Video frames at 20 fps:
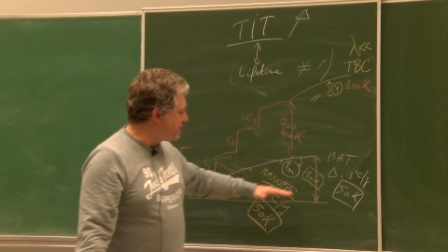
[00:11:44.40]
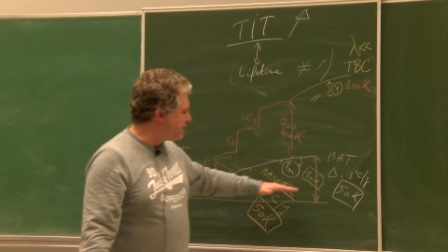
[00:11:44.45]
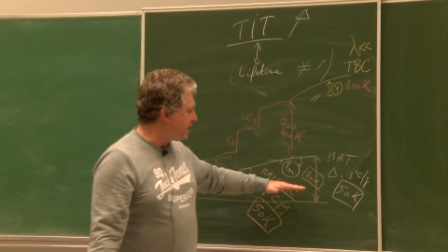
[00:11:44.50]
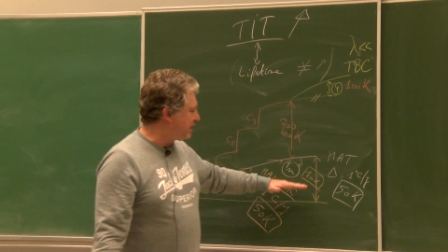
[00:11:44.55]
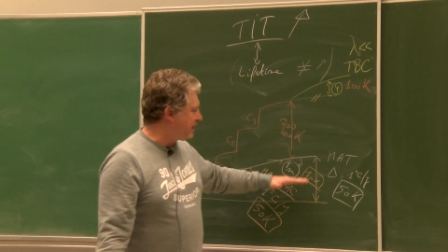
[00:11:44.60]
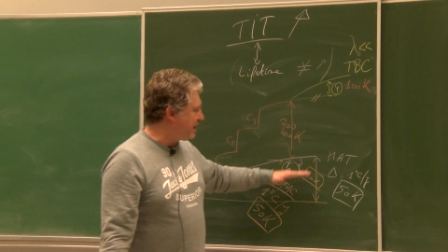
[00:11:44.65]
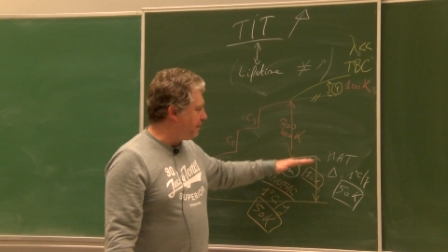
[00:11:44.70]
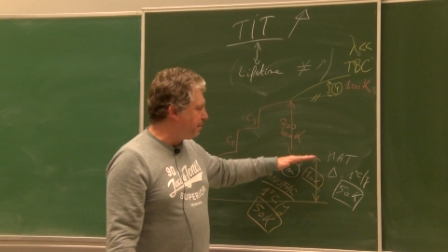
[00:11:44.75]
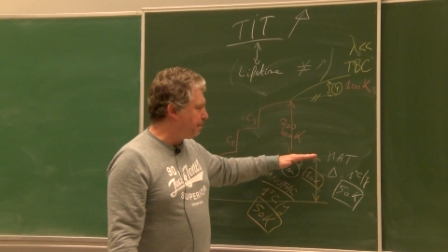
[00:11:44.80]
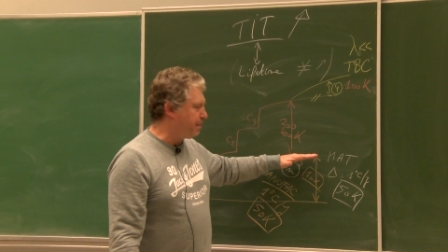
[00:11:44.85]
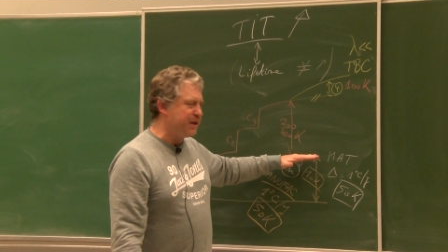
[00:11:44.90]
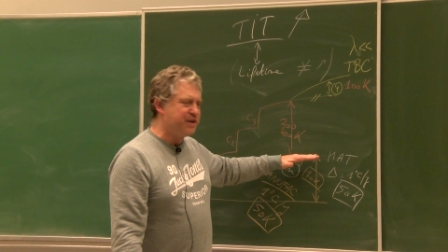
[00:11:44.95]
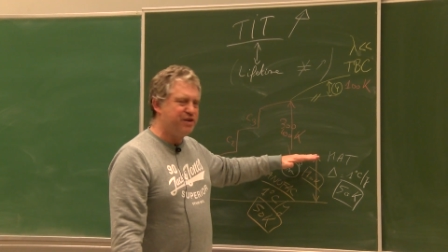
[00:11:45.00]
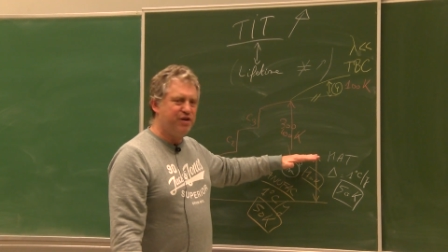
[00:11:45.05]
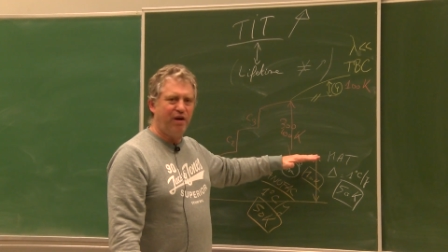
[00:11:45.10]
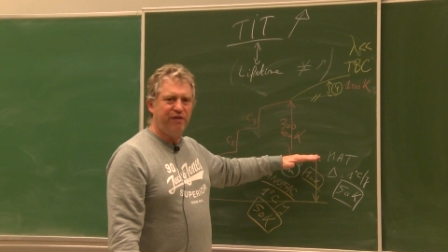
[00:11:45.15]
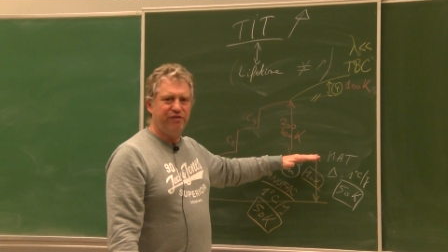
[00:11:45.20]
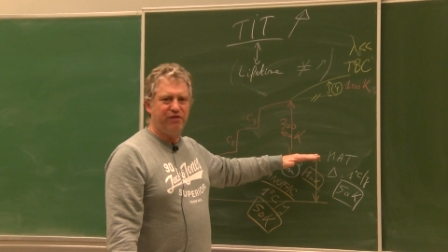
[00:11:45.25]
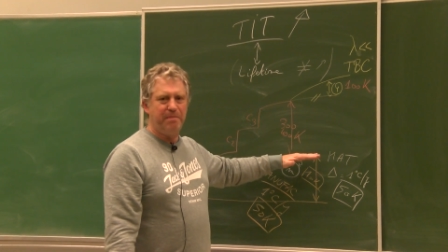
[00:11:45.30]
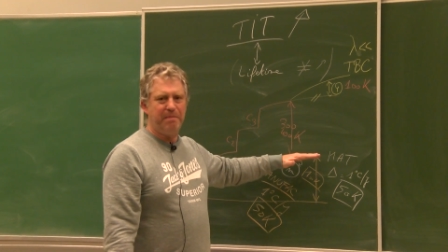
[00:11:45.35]
the
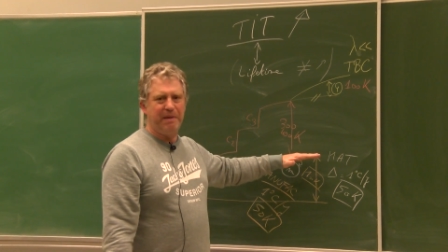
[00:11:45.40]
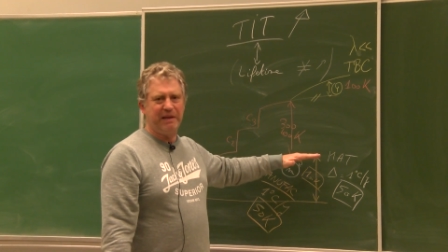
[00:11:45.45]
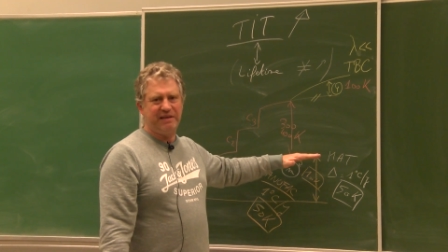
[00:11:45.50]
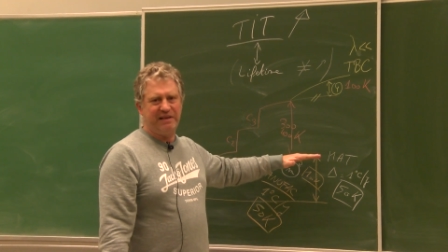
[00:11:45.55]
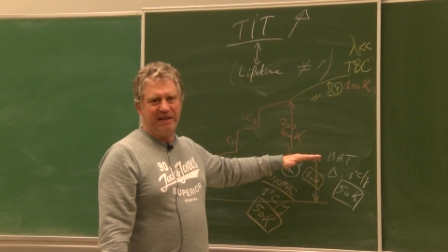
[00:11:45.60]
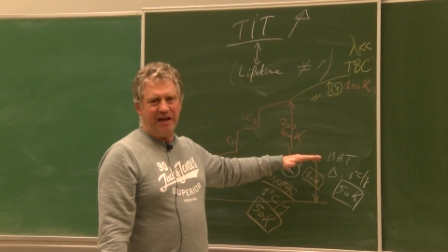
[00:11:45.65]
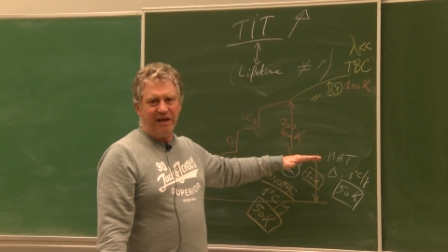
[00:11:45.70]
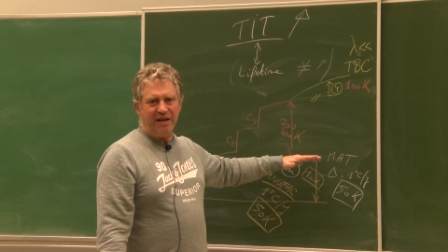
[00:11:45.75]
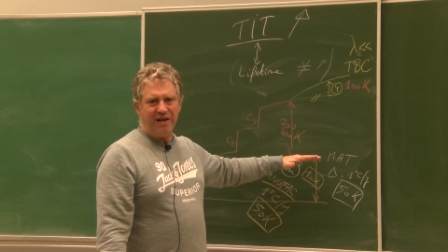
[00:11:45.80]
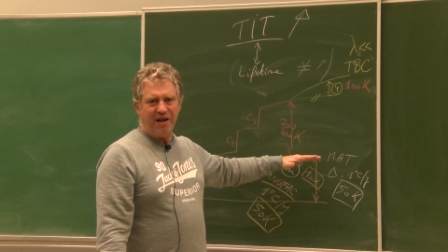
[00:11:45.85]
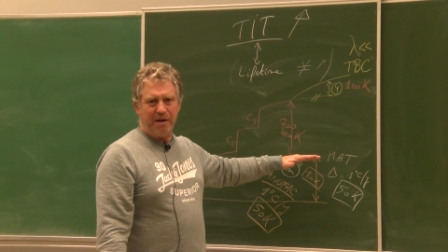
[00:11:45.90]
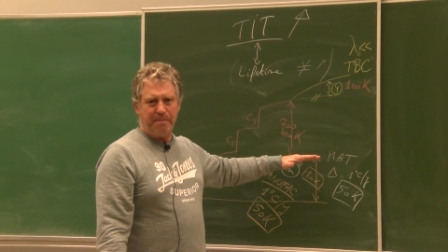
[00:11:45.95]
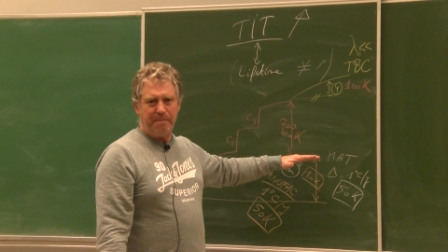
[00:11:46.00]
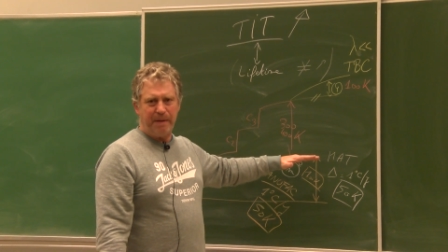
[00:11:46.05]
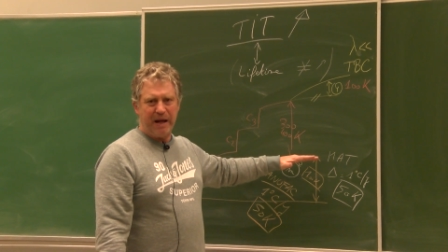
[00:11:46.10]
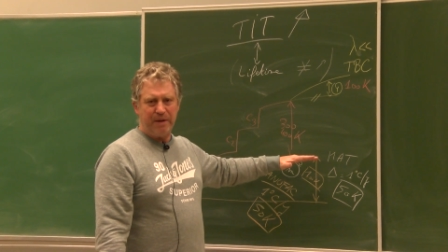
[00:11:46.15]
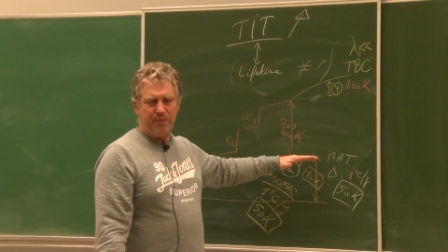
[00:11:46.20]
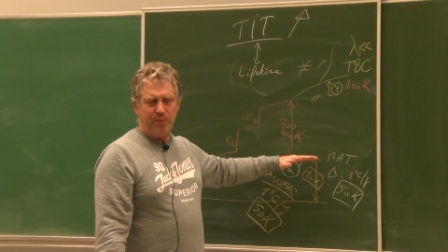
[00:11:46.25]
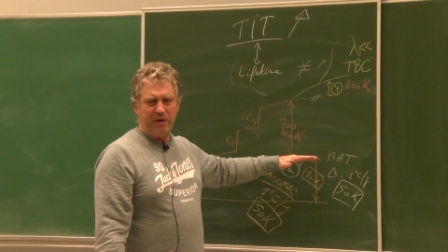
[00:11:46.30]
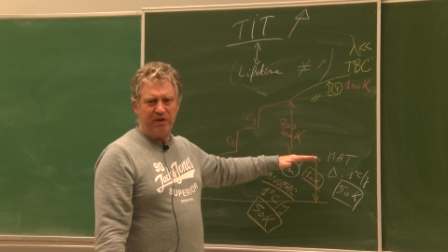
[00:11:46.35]
temperature of the material
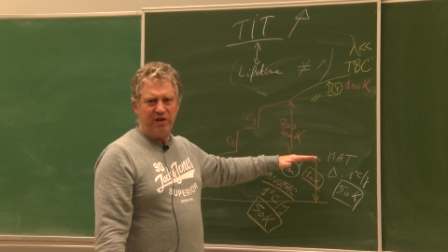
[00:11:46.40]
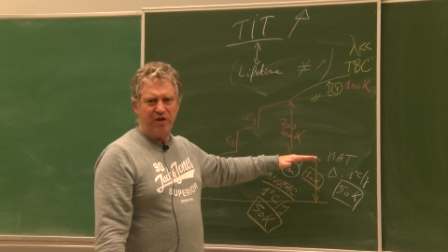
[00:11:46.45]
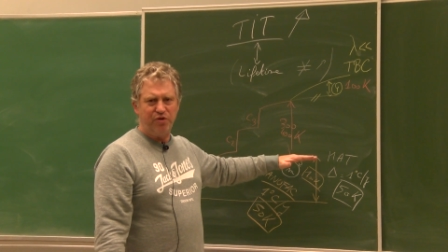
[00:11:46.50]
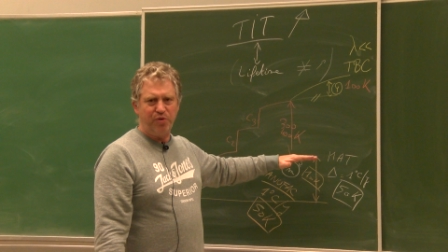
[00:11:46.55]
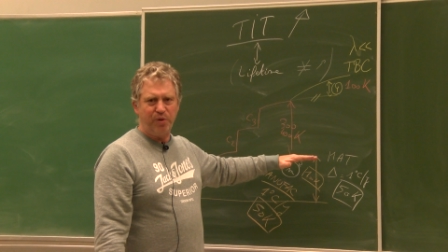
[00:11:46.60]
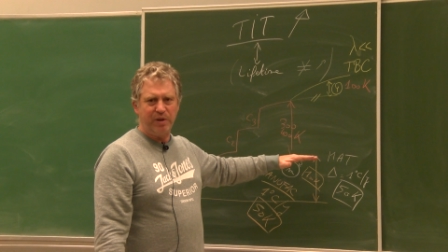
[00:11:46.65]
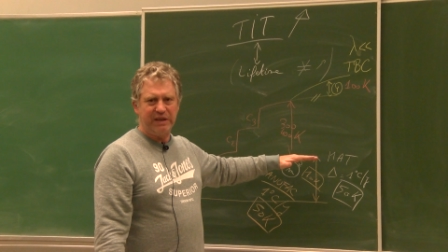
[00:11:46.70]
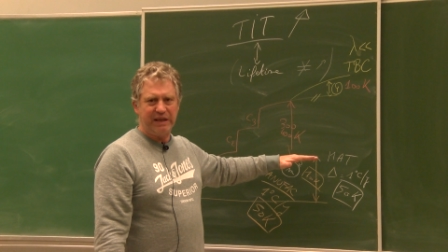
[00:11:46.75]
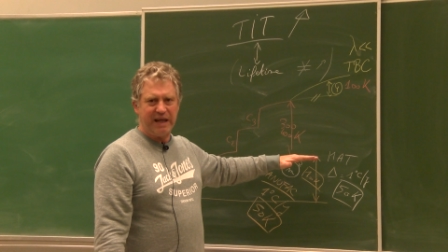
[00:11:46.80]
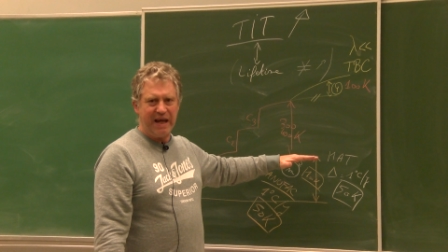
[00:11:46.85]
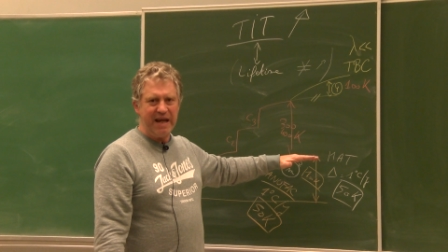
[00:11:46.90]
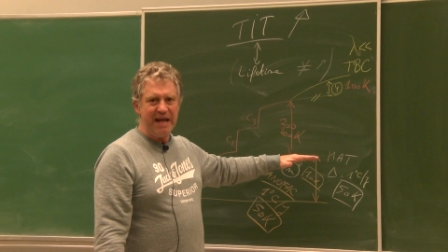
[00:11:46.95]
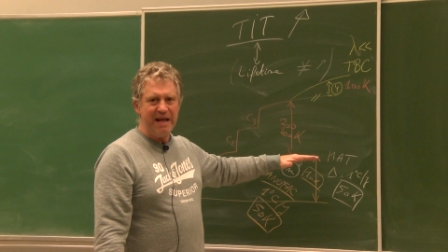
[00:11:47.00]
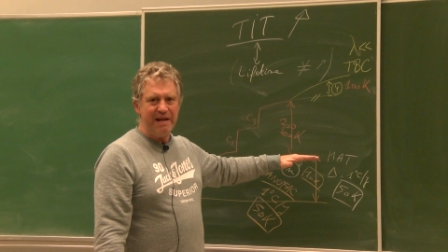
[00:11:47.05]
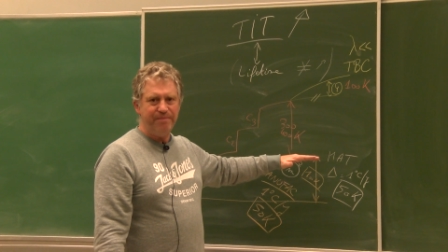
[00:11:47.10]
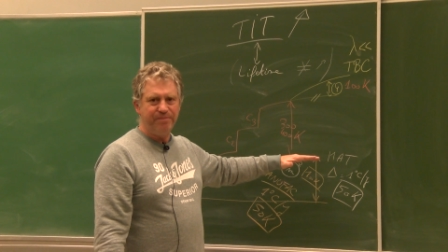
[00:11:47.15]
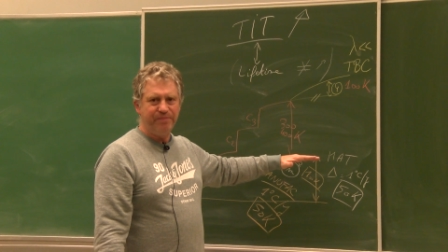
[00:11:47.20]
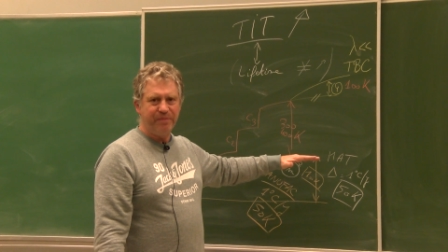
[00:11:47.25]
by 100K,